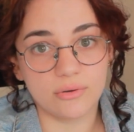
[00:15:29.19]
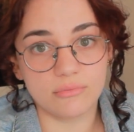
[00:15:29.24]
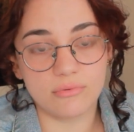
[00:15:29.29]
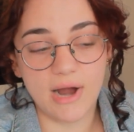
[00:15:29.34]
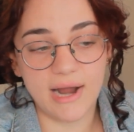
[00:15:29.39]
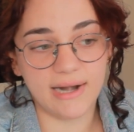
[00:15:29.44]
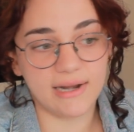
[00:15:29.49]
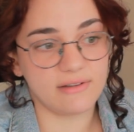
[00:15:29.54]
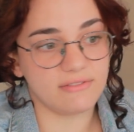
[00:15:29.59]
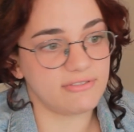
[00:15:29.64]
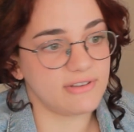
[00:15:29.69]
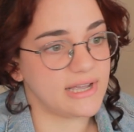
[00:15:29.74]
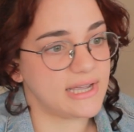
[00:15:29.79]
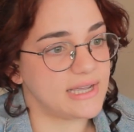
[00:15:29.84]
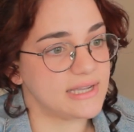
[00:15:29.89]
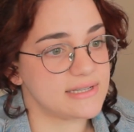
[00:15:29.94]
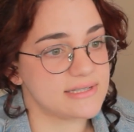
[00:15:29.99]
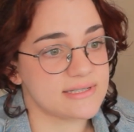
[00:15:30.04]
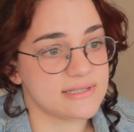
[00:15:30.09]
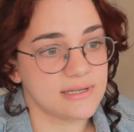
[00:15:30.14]
writing
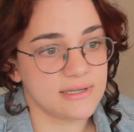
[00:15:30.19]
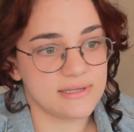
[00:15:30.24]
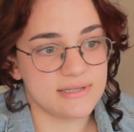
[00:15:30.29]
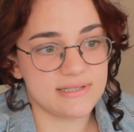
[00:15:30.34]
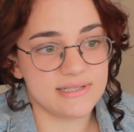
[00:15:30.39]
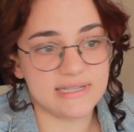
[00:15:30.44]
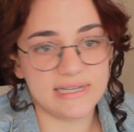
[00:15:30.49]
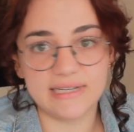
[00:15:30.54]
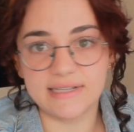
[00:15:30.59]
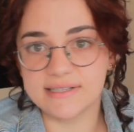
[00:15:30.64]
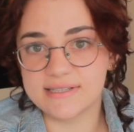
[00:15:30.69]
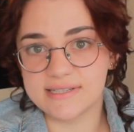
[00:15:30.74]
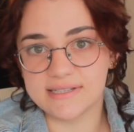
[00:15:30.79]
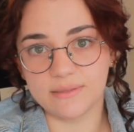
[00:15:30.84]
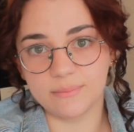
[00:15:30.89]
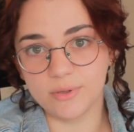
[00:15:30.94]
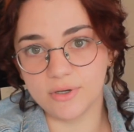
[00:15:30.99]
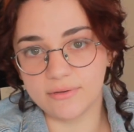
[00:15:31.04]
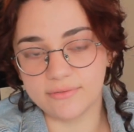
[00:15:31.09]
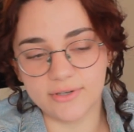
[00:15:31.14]
phase, scenes to
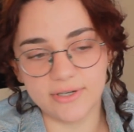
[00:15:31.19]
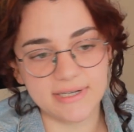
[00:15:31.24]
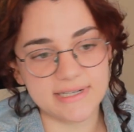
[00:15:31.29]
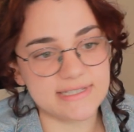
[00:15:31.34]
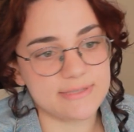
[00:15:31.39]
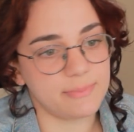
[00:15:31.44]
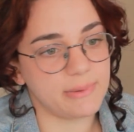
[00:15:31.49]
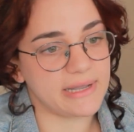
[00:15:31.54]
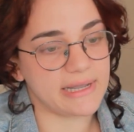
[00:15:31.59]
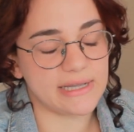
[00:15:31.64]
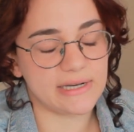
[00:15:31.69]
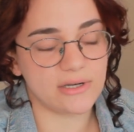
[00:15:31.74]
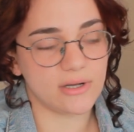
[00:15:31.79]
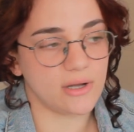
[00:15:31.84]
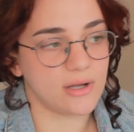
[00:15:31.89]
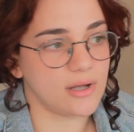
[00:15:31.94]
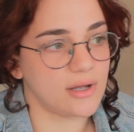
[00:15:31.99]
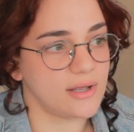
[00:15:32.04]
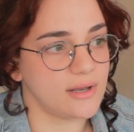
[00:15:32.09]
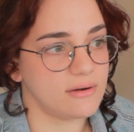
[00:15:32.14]
move or expand
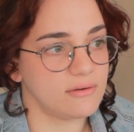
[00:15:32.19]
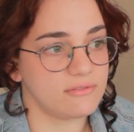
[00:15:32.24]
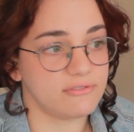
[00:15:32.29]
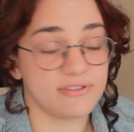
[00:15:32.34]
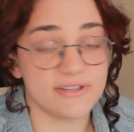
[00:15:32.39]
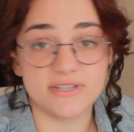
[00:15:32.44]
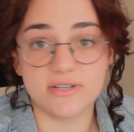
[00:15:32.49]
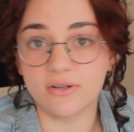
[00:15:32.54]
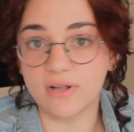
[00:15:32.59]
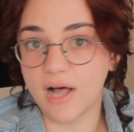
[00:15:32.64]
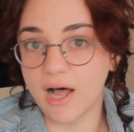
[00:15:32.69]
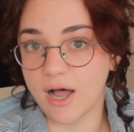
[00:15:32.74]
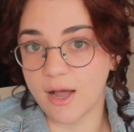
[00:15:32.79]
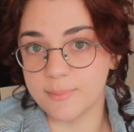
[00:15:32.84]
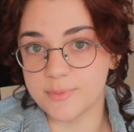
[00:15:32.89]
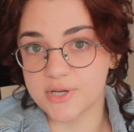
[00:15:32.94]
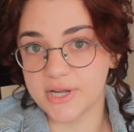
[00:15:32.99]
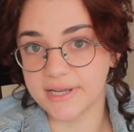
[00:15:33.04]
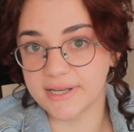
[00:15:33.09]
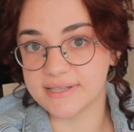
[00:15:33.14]
on, physical
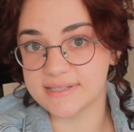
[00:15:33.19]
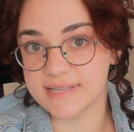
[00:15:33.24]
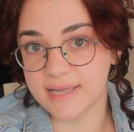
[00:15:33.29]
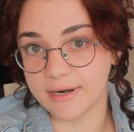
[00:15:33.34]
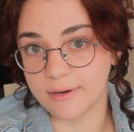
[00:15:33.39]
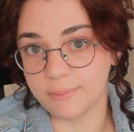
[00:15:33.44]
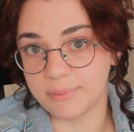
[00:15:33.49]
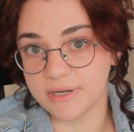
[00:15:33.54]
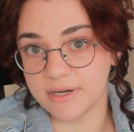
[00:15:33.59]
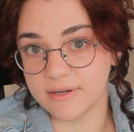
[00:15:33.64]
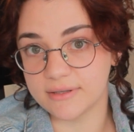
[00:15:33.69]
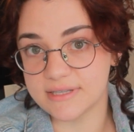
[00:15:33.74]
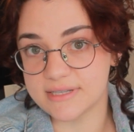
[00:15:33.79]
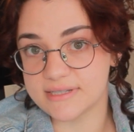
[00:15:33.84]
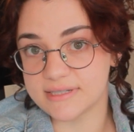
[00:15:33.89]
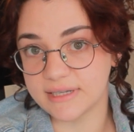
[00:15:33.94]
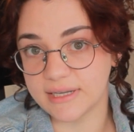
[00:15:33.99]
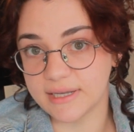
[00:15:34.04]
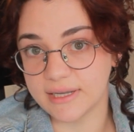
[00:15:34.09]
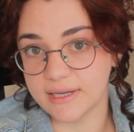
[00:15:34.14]
objects that appear in the
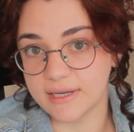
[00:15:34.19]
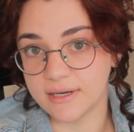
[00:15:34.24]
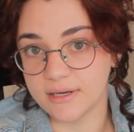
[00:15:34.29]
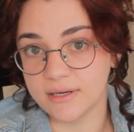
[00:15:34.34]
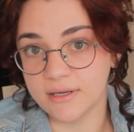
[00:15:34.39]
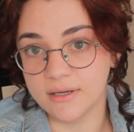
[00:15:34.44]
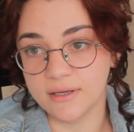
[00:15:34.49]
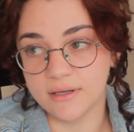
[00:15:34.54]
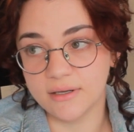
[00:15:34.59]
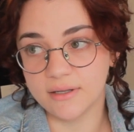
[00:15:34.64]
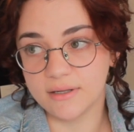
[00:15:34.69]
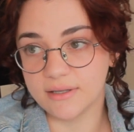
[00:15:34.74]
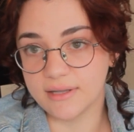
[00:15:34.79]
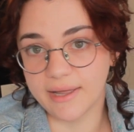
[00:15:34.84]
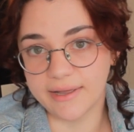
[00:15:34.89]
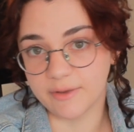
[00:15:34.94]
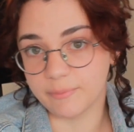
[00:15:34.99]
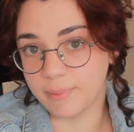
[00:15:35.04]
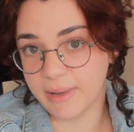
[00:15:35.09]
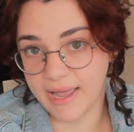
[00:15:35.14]
scene,
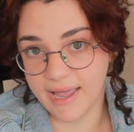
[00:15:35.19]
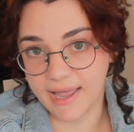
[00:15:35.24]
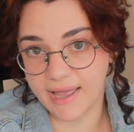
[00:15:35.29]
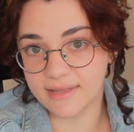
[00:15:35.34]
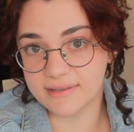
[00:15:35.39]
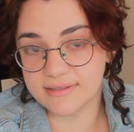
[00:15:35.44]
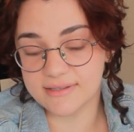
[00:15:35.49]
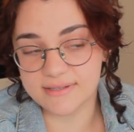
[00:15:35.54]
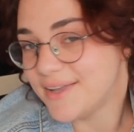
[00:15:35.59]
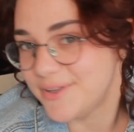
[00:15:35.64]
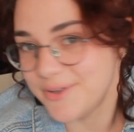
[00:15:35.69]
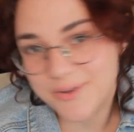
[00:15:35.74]
like pants.